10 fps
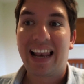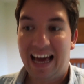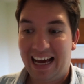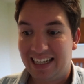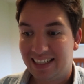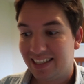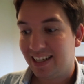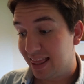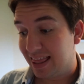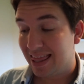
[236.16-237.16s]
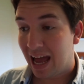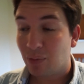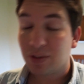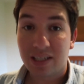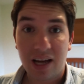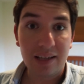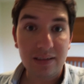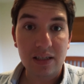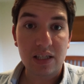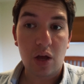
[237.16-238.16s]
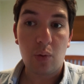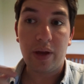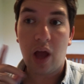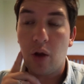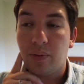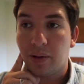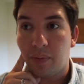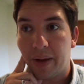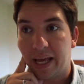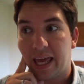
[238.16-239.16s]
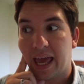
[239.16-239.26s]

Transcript: glad that was done. So we opened up a bank